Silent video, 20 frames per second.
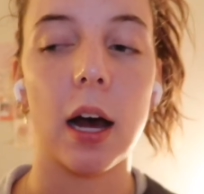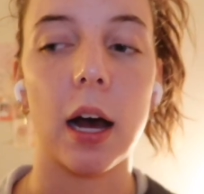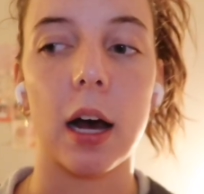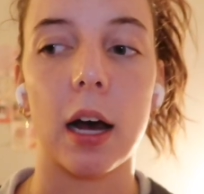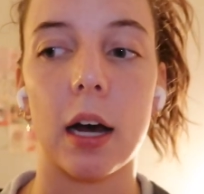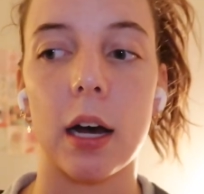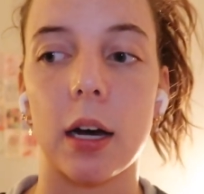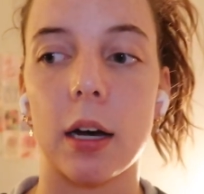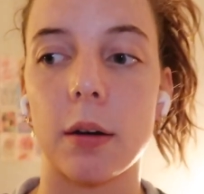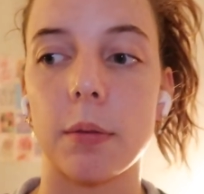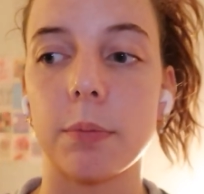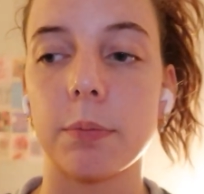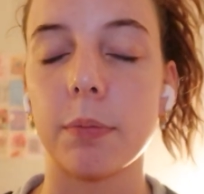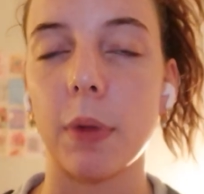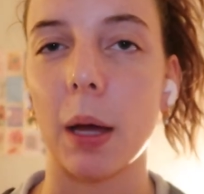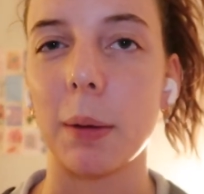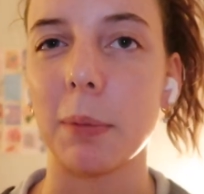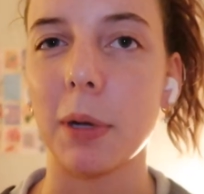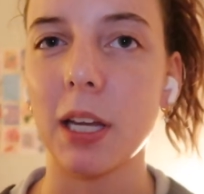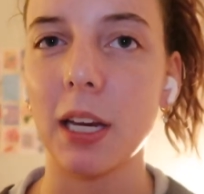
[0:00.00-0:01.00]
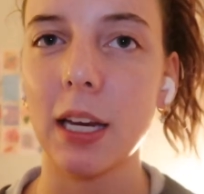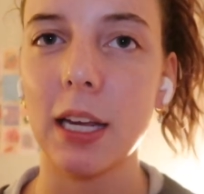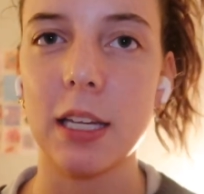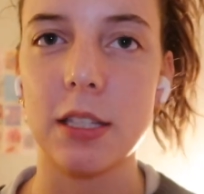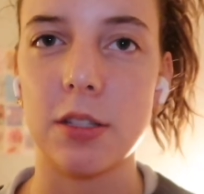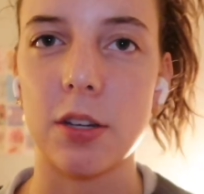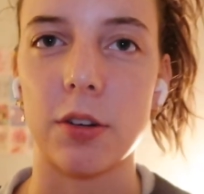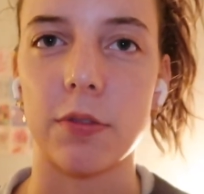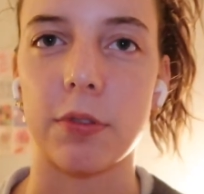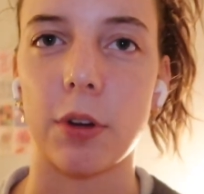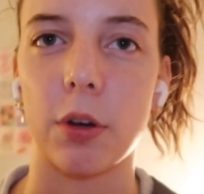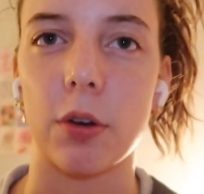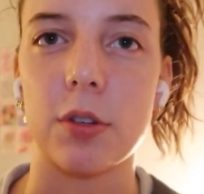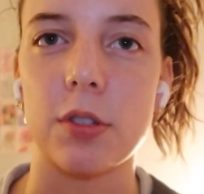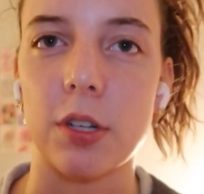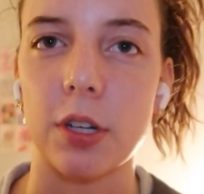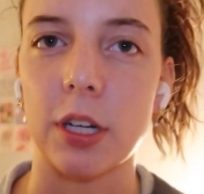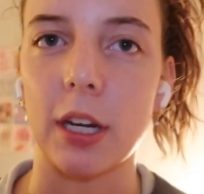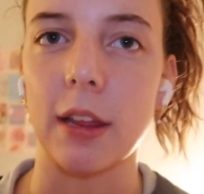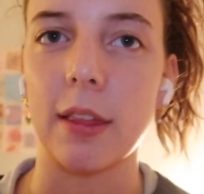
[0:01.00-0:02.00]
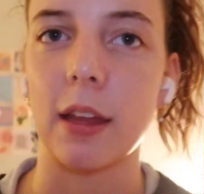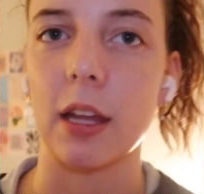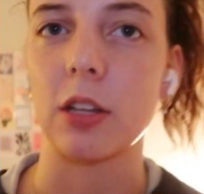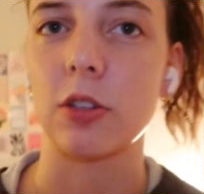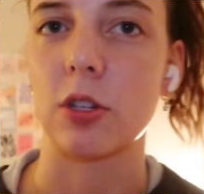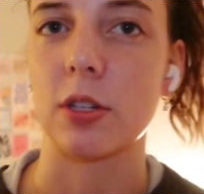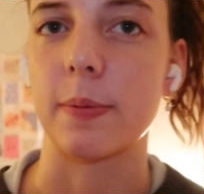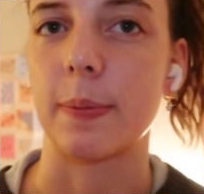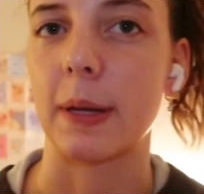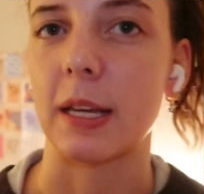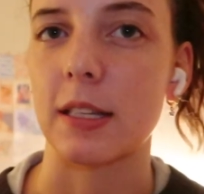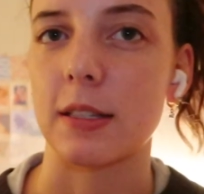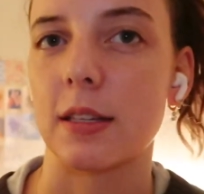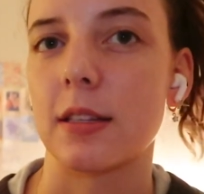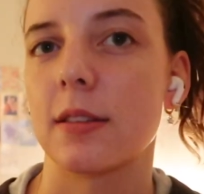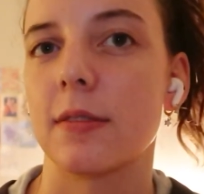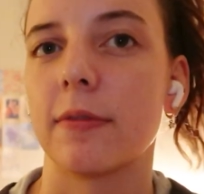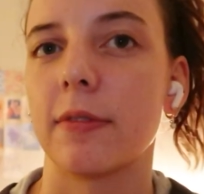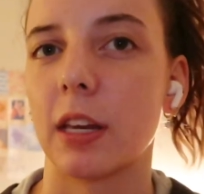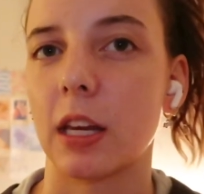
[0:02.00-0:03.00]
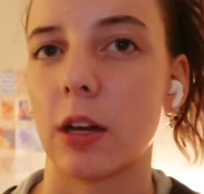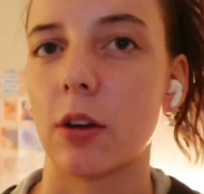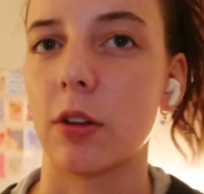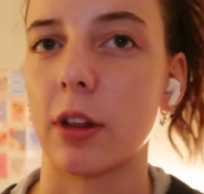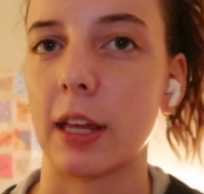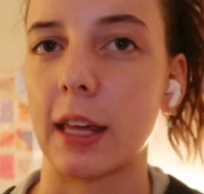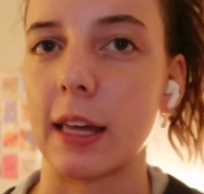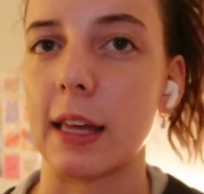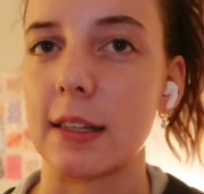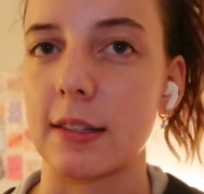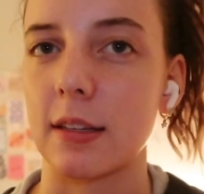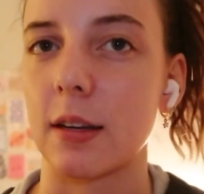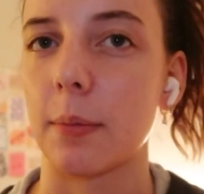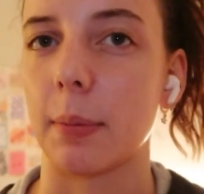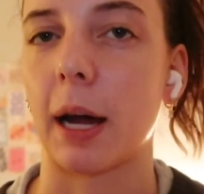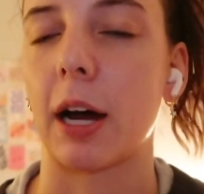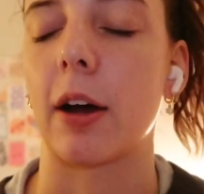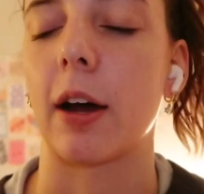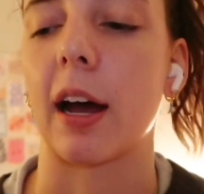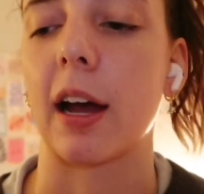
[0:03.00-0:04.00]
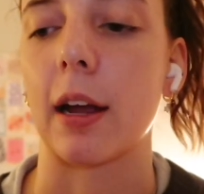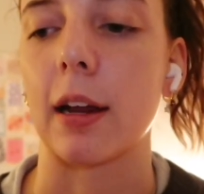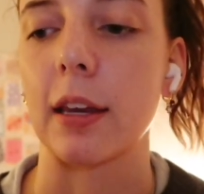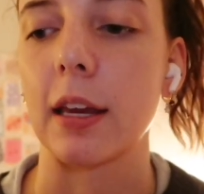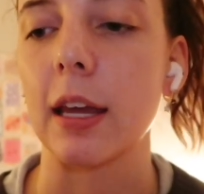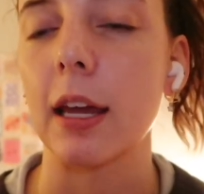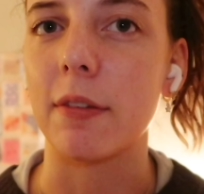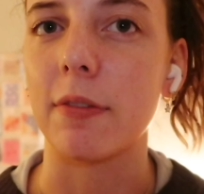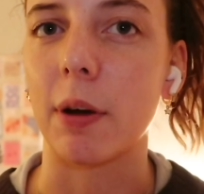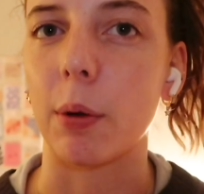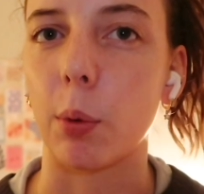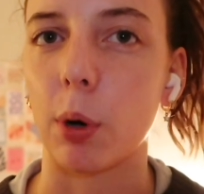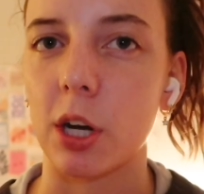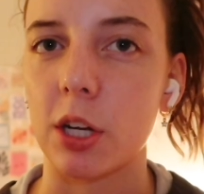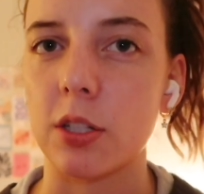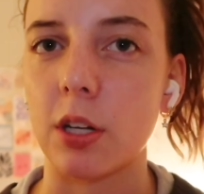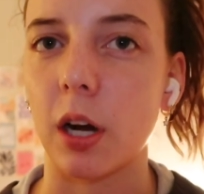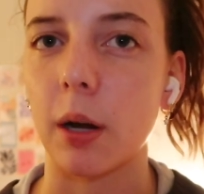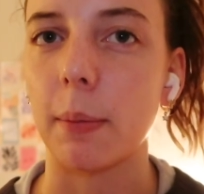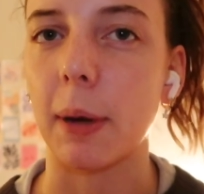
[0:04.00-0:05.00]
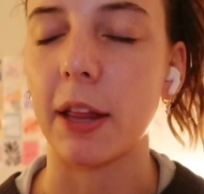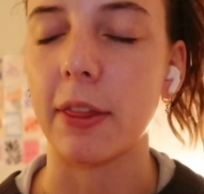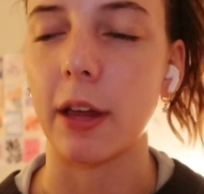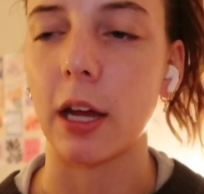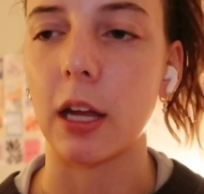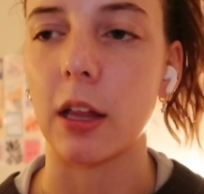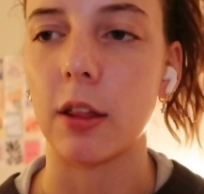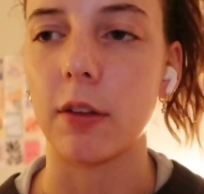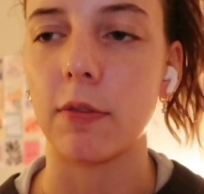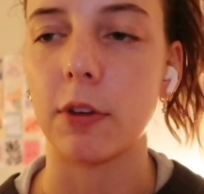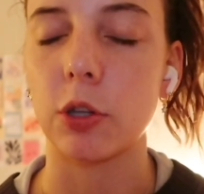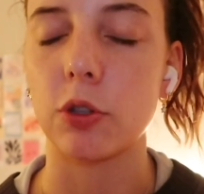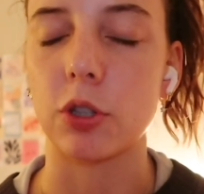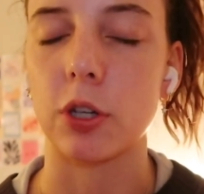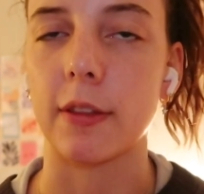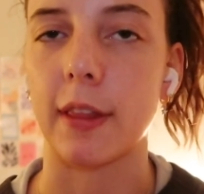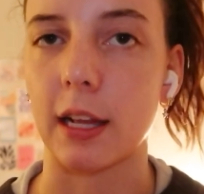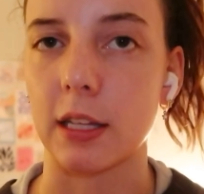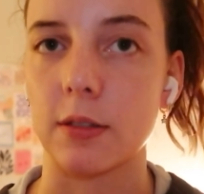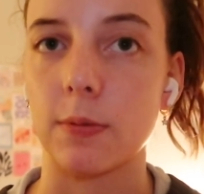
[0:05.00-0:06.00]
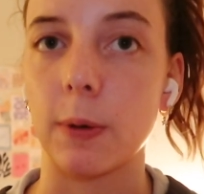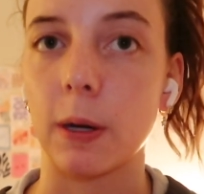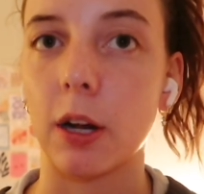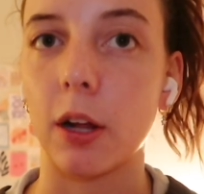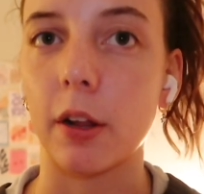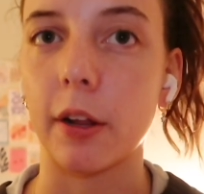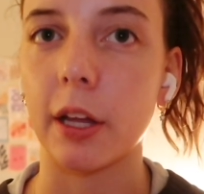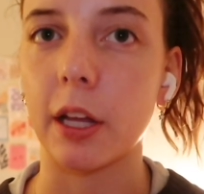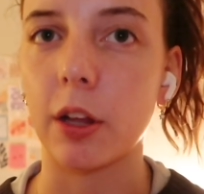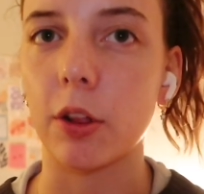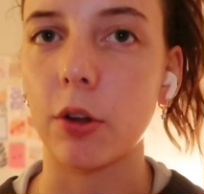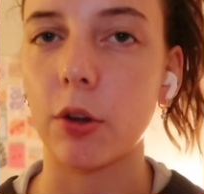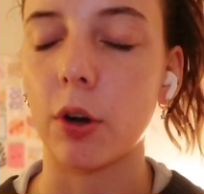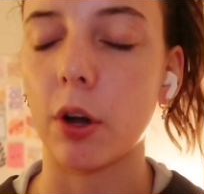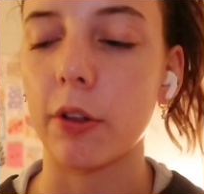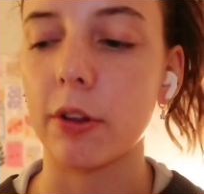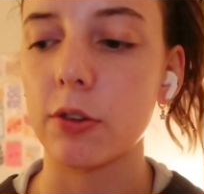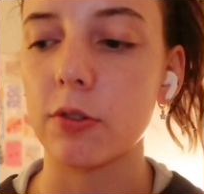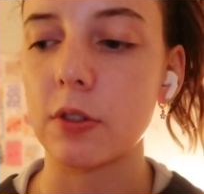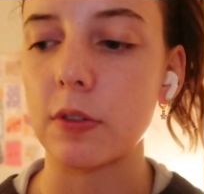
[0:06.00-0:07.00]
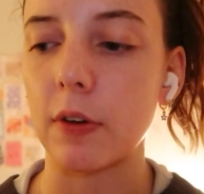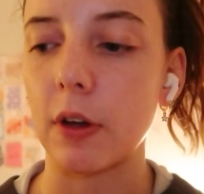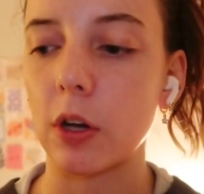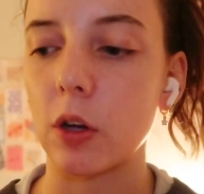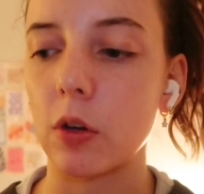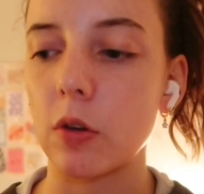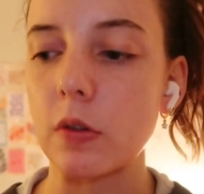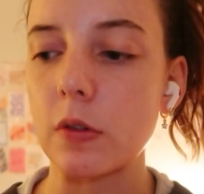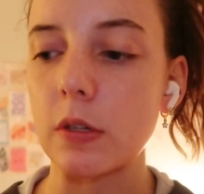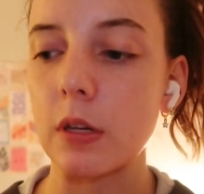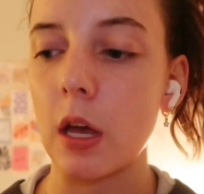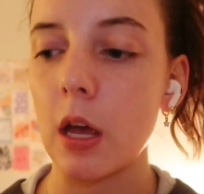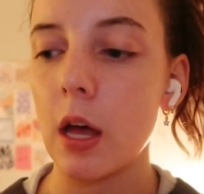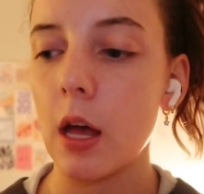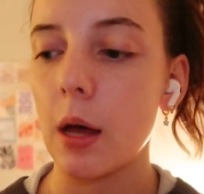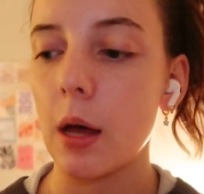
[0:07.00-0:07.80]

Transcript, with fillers: um i'm not going to insert photos or anything just because this video like isn't about acne if i want to talk about that in the future that's when i'll include all those photos